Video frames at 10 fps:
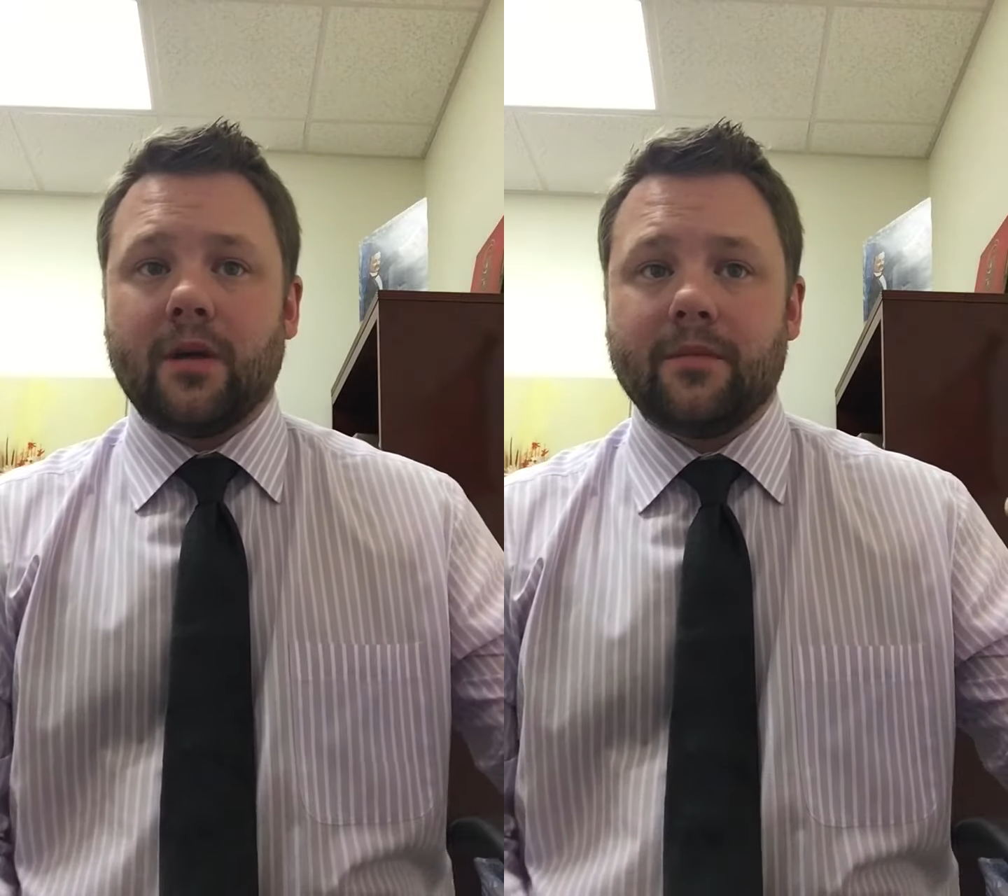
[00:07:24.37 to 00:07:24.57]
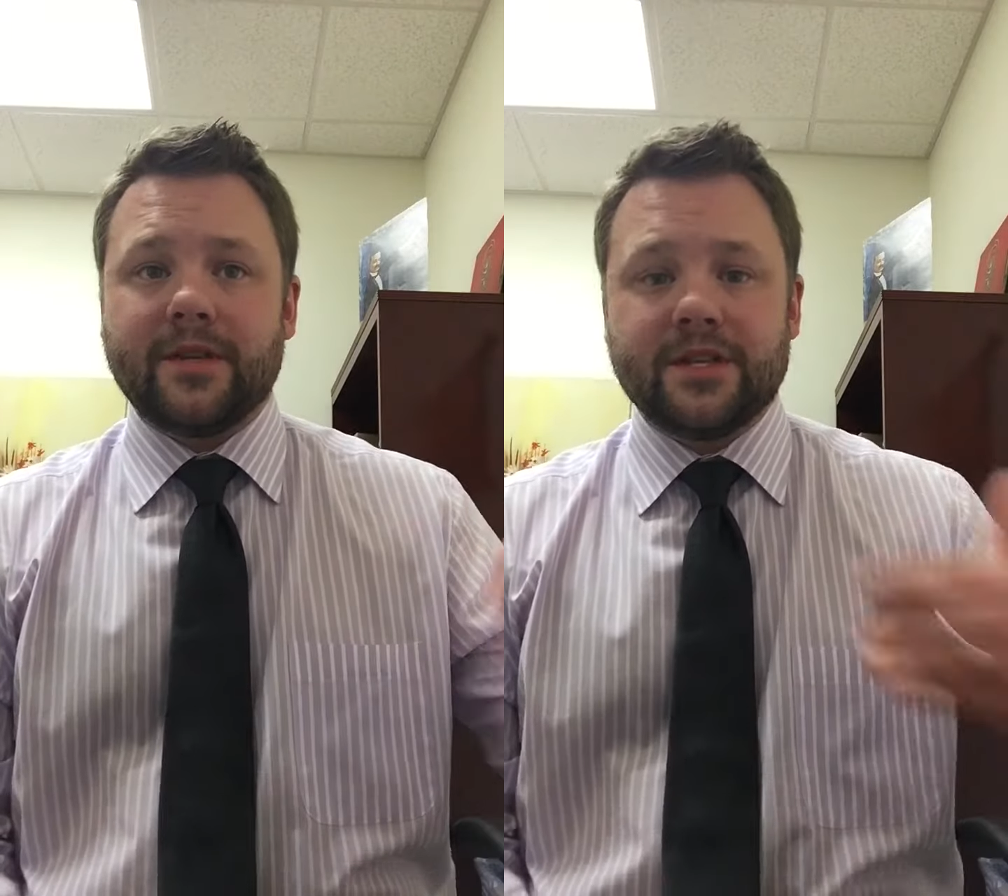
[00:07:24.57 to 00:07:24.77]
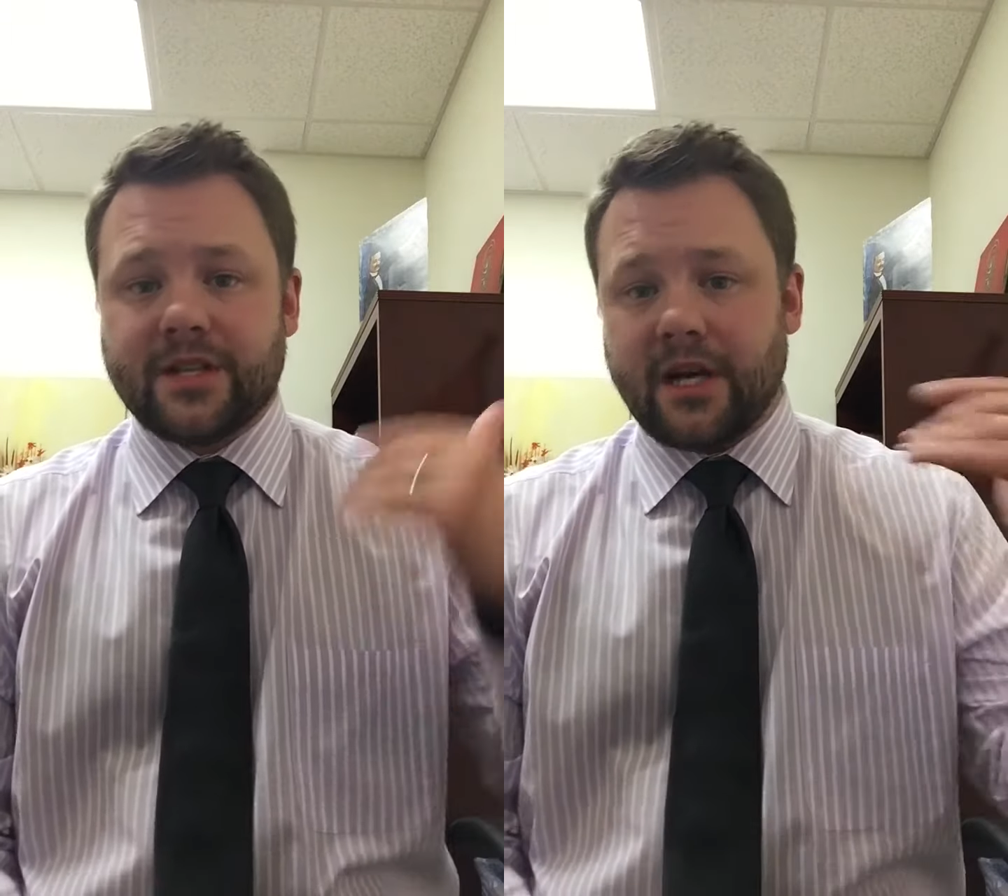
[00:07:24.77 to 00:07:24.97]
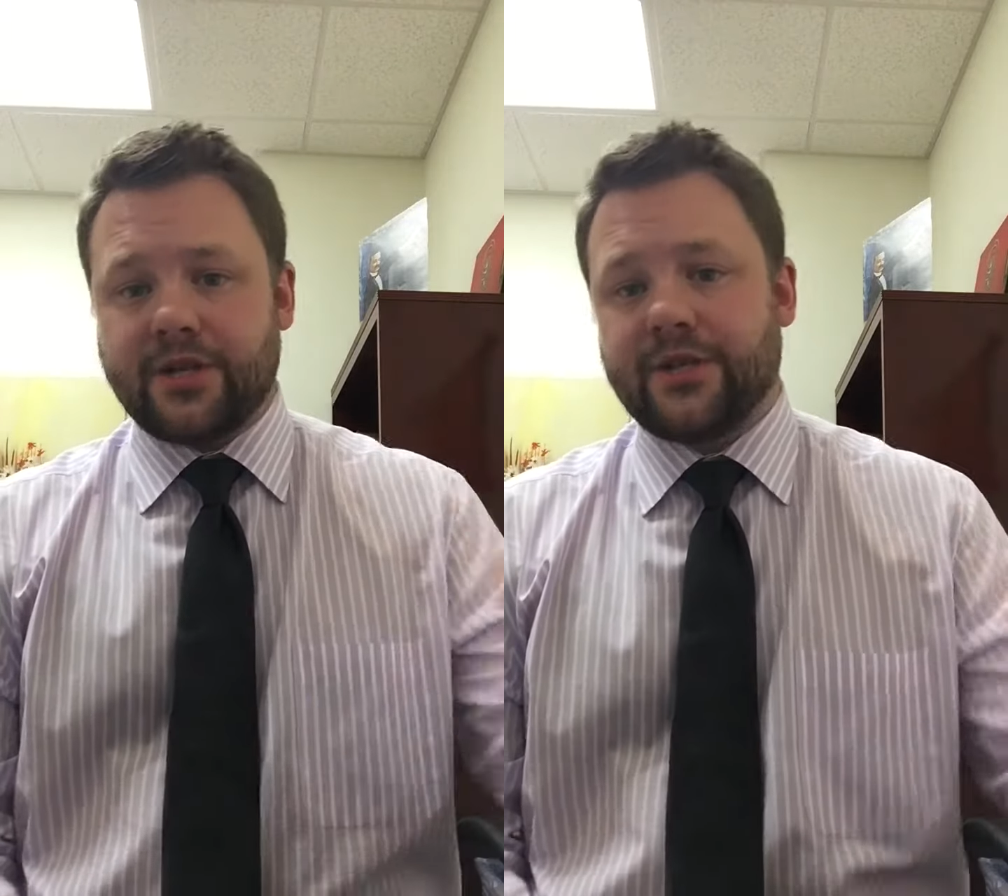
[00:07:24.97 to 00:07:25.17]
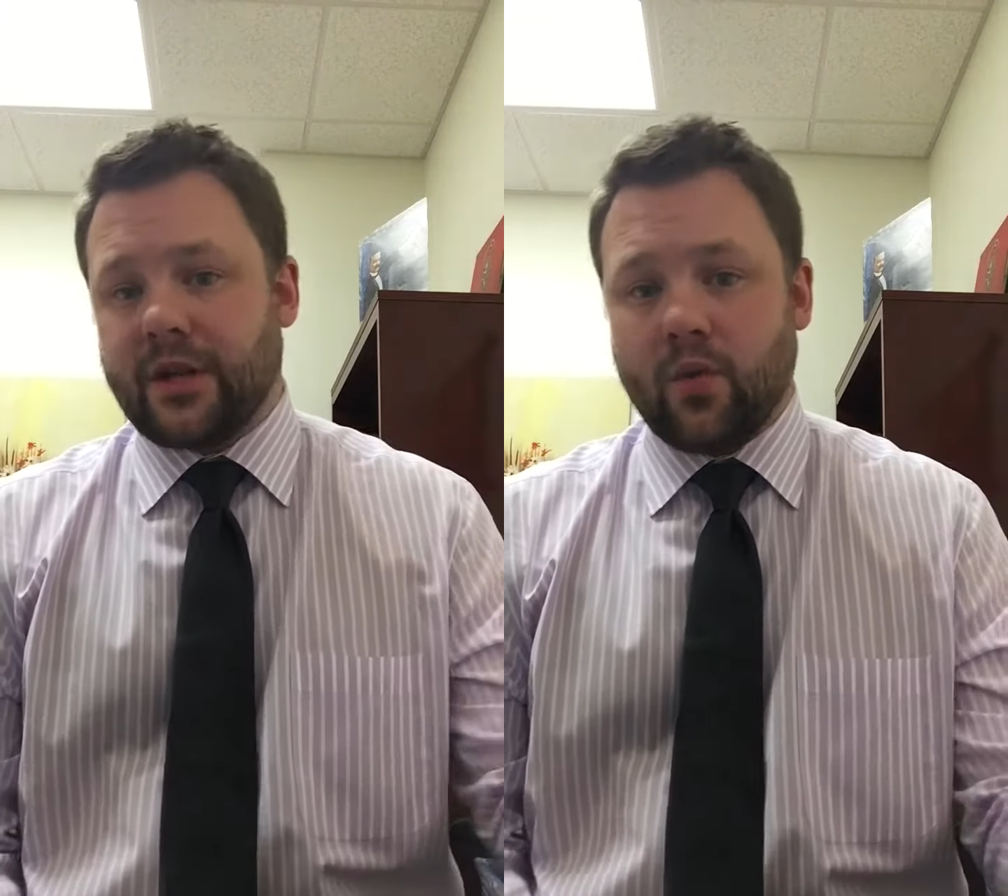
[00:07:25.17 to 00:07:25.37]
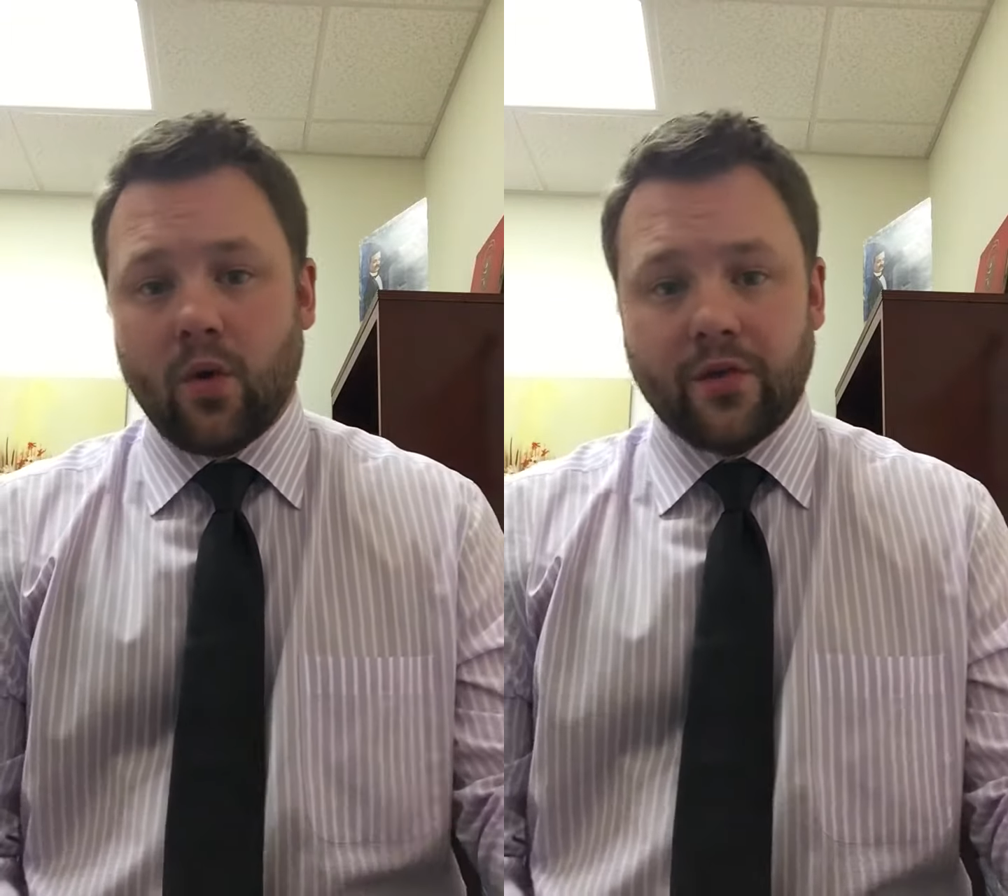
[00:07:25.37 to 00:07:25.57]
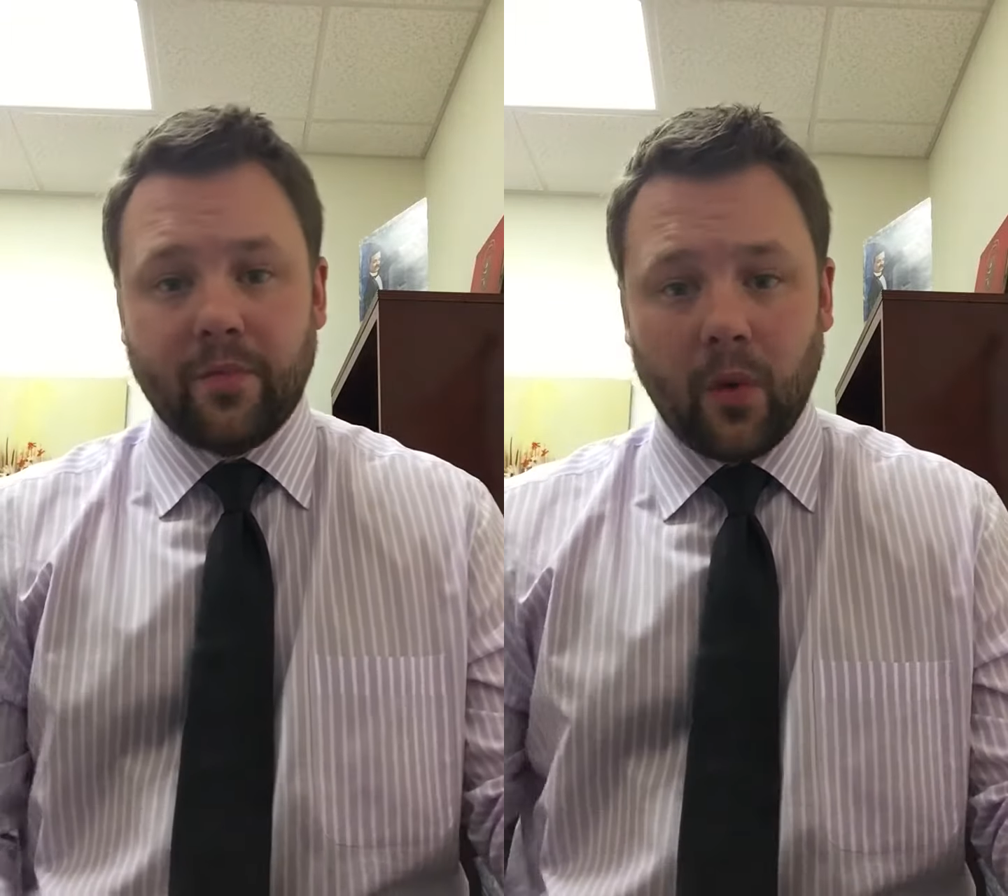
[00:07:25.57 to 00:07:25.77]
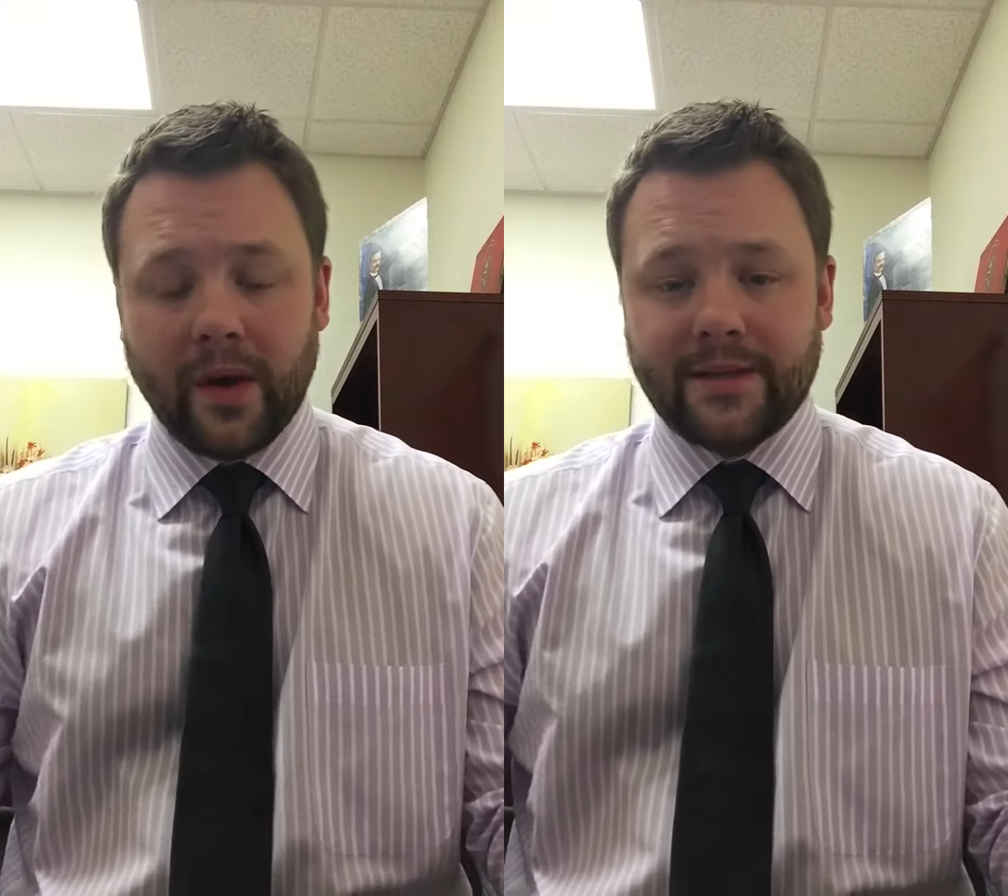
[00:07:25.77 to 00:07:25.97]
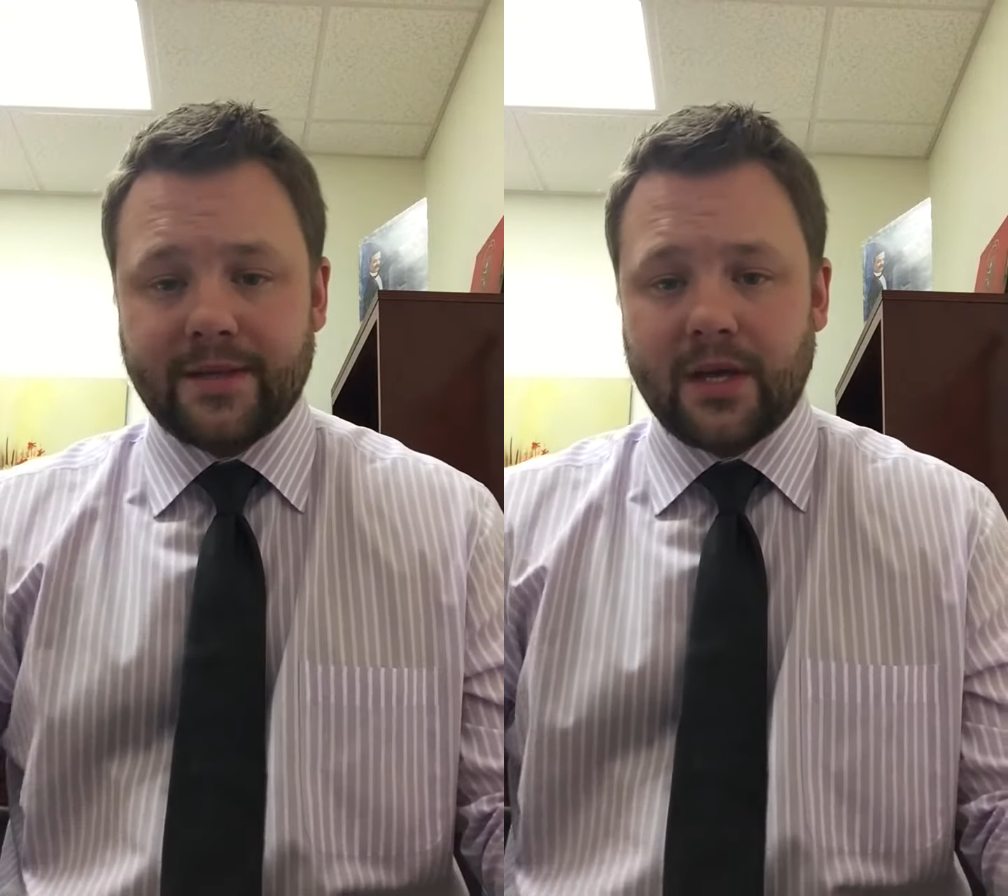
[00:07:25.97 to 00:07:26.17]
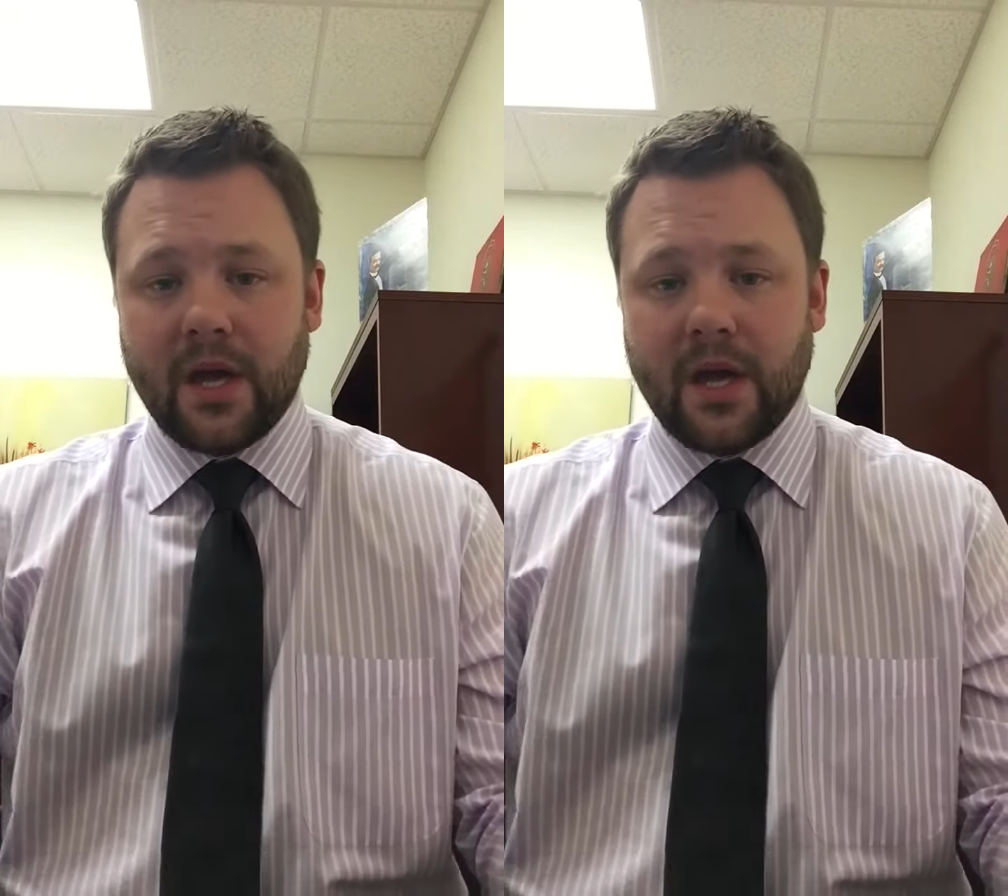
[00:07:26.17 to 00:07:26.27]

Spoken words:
discussions that are worth points,